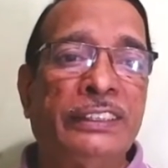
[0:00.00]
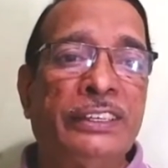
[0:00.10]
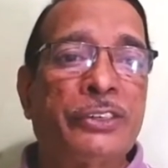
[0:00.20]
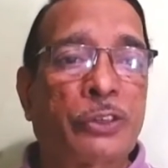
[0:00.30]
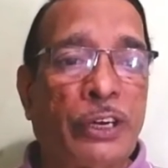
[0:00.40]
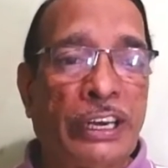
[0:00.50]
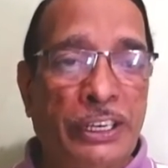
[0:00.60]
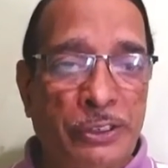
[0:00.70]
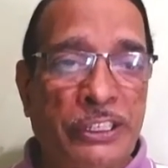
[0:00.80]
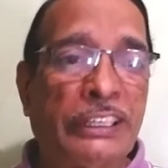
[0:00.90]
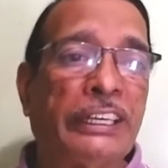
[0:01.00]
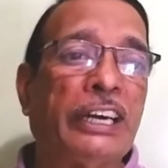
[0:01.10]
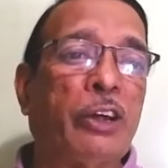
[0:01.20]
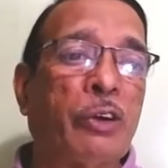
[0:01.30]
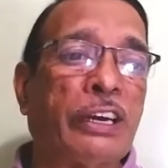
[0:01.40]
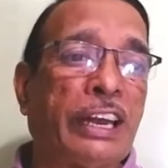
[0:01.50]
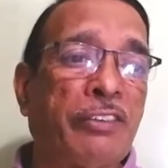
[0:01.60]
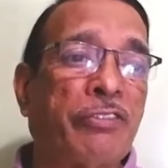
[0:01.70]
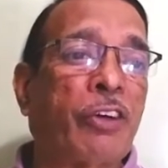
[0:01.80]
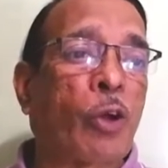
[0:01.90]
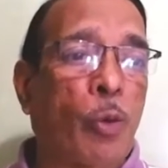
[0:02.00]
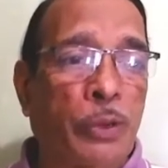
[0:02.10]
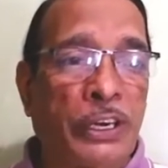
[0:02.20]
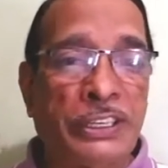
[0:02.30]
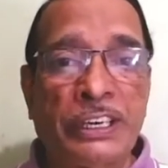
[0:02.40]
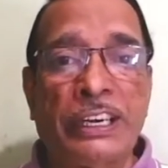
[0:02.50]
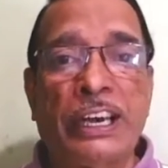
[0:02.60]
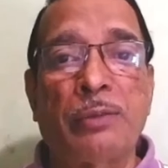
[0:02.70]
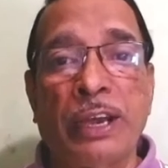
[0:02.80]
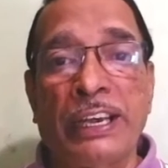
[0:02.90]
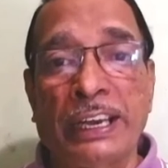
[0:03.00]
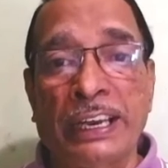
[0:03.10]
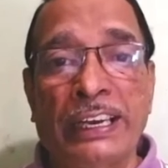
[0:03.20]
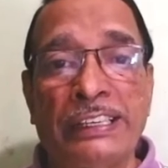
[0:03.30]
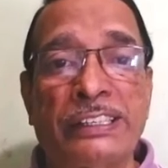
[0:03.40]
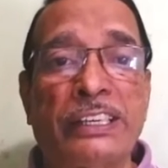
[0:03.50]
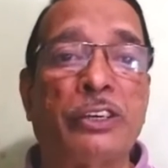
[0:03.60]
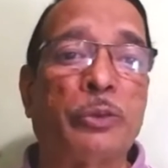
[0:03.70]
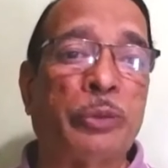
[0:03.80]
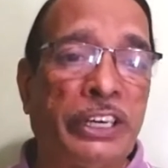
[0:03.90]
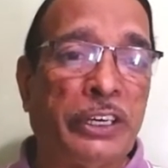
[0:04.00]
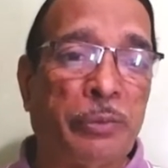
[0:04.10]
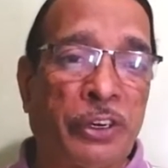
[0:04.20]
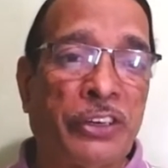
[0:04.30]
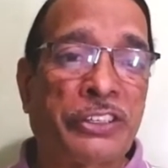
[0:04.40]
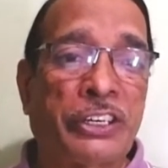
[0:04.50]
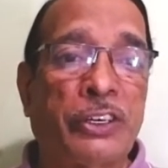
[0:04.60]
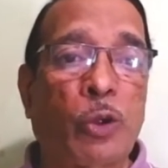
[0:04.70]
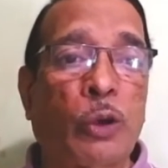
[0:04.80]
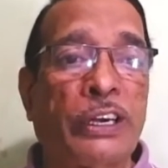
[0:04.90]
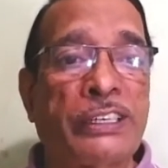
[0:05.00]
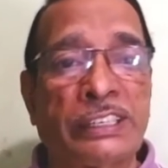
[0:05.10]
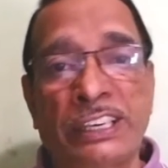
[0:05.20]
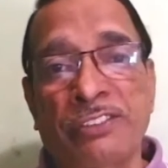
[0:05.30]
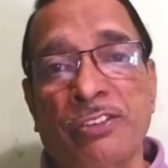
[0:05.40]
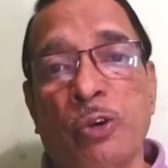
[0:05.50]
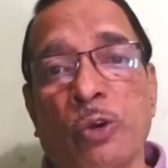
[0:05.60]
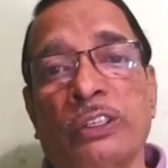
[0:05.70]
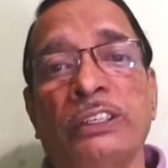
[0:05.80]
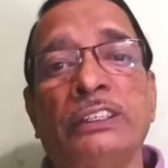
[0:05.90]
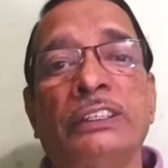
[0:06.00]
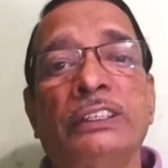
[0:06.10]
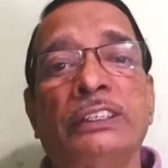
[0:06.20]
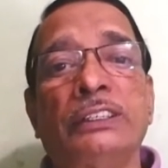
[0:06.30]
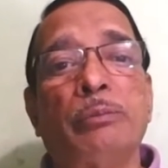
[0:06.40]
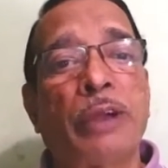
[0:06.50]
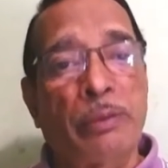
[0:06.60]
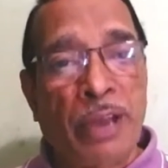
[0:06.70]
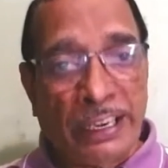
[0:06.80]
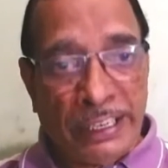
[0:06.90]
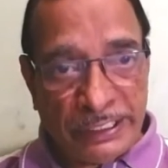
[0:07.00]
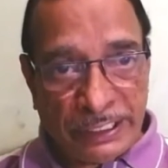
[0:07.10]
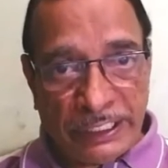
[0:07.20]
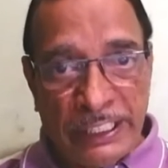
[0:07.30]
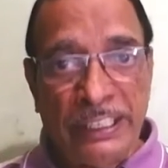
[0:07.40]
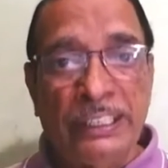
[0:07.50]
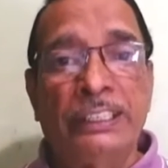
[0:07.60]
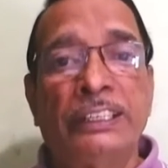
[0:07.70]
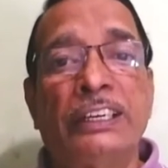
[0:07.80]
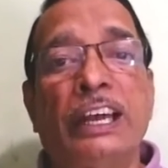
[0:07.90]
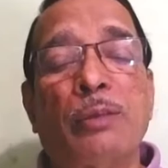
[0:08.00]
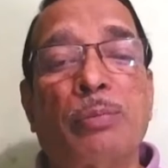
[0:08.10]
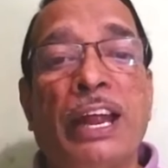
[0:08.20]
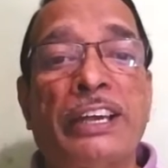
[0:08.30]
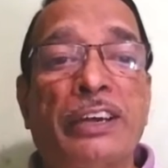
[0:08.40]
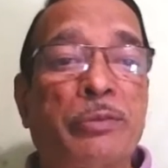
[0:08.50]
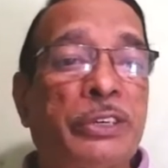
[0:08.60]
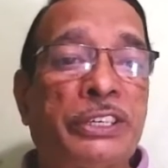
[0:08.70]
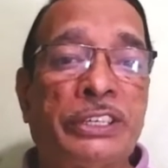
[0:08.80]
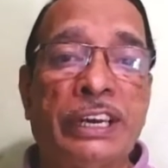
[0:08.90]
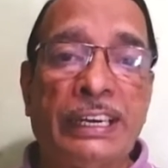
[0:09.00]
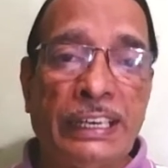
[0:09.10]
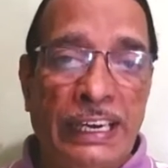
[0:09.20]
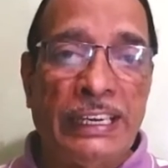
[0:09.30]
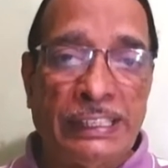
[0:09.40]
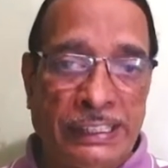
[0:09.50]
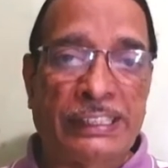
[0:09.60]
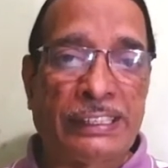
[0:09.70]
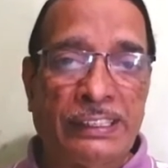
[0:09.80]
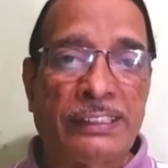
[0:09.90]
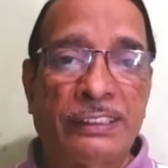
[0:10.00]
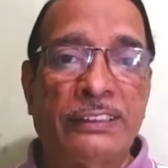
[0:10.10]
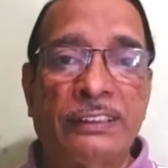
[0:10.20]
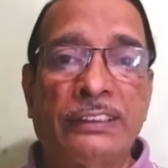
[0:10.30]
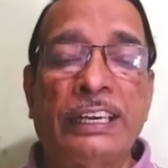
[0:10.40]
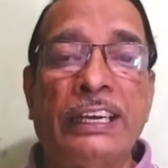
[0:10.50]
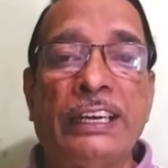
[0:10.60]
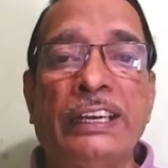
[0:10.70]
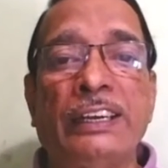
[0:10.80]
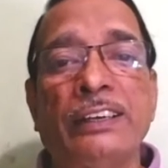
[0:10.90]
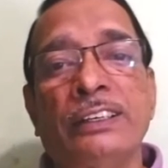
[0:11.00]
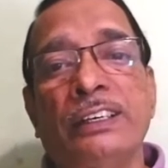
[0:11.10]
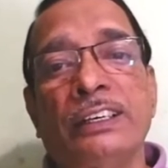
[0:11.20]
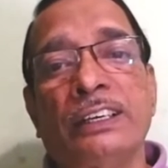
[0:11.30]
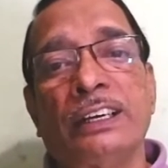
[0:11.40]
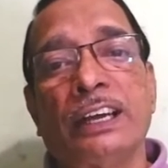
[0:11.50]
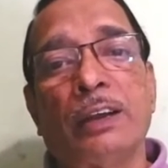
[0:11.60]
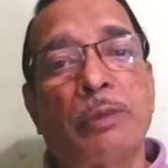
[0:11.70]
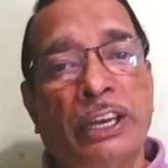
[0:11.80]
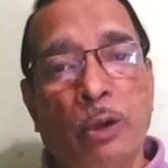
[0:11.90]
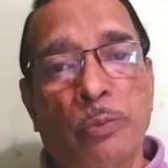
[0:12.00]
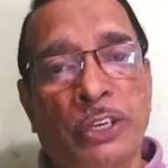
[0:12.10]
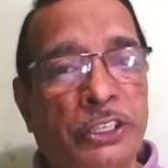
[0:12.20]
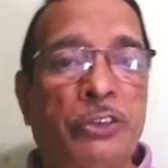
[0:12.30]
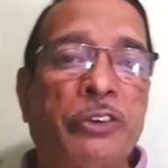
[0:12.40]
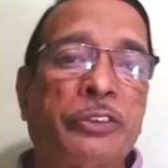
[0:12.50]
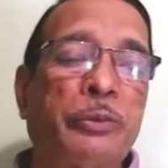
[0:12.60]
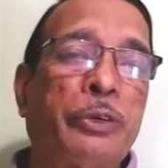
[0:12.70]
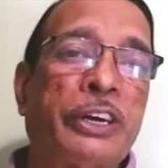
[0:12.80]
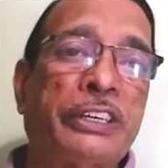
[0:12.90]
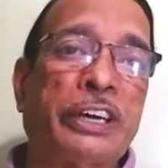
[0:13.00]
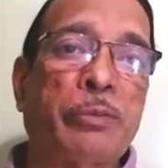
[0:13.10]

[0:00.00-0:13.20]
So reducing the downtime for operation and maintenance and to meet the production targets set forth by managing the plant and machinery is the main objective of the production